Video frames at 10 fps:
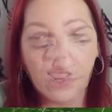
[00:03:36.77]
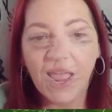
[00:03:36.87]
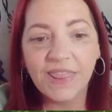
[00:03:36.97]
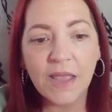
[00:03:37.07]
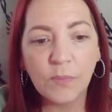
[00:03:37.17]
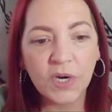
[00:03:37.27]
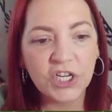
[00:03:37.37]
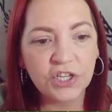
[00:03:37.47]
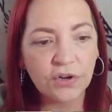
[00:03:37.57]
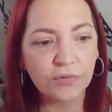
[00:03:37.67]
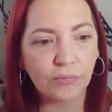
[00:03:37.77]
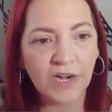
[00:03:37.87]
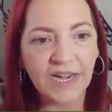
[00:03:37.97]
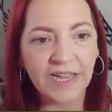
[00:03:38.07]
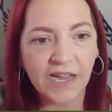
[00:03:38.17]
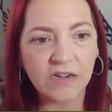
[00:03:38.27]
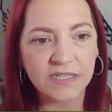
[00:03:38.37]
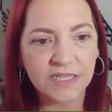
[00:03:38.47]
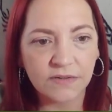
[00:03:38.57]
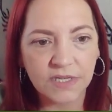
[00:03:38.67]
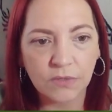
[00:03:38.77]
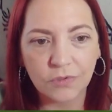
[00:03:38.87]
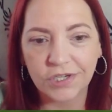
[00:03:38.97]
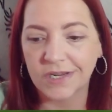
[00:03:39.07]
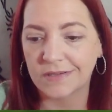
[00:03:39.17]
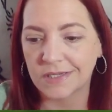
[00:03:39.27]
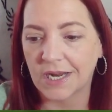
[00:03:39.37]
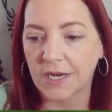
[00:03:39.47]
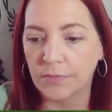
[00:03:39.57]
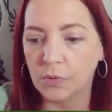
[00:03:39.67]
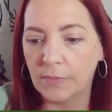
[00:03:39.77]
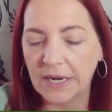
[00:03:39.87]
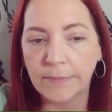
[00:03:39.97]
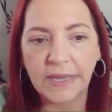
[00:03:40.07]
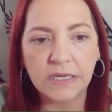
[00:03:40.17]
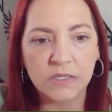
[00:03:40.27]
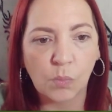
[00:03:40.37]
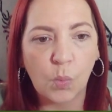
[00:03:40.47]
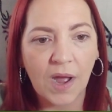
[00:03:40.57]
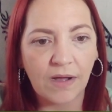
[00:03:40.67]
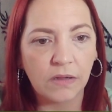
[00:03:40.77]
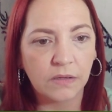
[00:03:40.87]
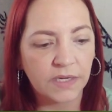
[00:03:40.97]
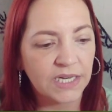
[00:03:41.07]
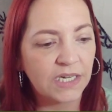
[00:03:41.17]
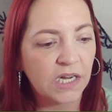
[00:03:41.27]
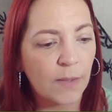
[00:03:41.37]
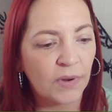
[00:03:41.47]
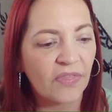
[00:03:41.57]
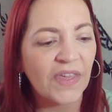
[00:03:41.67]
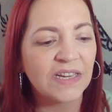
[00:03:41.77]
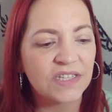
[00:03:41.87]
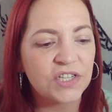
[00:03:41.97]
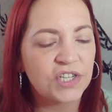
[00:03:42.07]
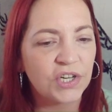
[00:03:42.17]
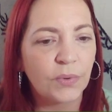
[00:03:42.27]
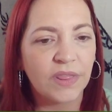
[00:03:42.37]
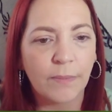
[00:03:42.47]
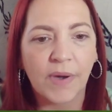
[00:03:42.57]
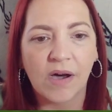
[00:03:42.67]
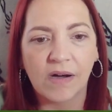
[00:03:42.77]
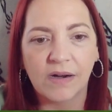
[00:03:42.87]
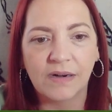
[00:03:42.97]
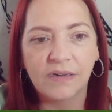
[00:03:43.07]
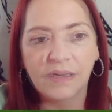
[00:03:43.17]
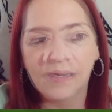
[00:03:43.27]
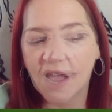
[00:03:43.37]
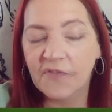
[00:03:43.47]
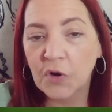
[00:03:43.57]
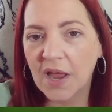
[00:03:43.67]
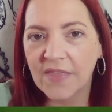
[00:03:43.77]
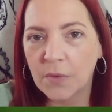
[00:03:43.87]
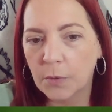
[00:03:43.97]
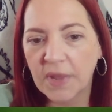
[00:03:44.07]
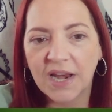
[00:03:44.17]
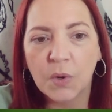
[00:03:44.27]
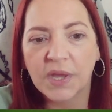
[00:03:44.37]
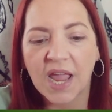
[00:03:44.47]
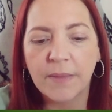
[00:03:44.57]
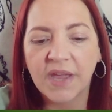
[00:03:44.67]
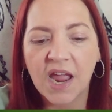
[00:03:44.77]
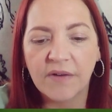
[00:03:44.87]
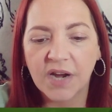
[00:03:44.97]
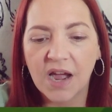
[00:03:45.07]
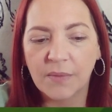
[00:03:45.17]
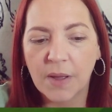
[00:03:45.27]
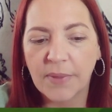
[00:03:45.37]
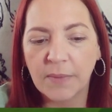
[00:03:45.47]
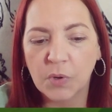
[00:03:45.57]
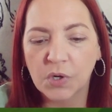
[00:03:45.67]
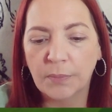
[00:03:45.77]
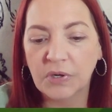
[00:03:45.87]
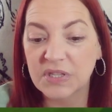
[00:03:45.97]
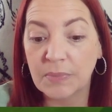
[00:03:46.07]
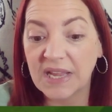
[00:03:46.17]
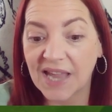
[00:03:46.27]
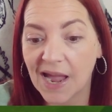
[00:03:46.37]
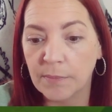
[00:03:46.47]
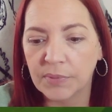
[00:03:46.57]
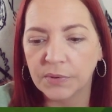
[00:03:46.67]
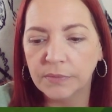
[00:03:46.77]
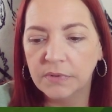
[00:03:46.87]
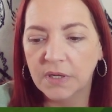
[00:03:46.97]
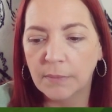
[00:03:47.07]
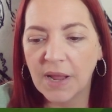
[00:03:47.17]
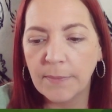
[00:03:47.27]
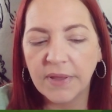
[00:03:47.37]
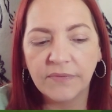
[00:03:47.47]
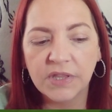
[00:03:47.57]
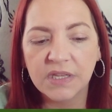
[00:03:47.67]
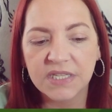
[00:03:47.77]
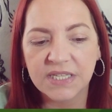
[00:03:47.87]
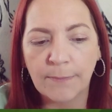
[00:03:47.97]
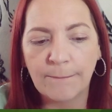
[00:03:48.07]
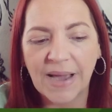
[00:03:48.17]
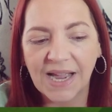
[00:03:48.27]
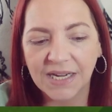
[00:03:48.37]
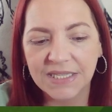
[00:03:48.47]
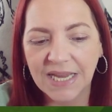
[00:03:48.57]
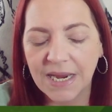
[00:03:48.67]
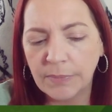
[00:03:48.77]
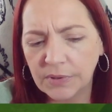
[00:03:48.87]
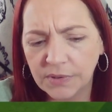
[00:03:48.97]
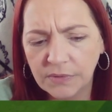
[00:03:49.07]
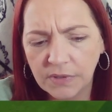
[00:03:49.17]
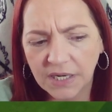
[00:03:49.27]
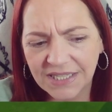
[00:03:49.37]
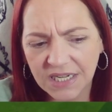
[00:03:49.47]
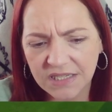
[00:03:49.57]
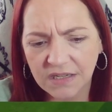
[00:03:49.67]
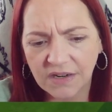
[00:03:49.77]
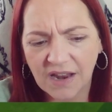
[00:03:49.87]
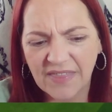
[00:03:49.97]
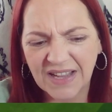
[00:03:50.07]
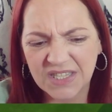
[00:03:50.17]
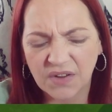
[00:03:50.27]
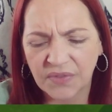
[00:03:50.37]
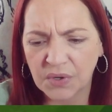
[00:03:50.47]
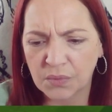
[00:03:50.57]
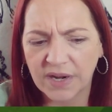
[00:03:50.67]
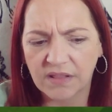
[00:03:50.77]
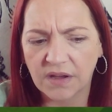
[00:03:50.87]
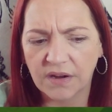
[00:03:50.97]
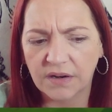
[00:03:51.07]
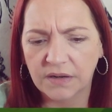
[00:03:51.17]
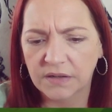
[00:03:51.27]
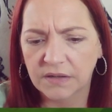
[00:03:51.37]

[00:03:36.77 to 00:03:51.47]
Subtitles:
And then we should really get ourselves a little chess table maybe as well. A couple of things to do in the bar. I feel like there would be a little gaming area where people could possibly gamble. Maybe even the sabacc table. It doesn't look like that's off the grid though.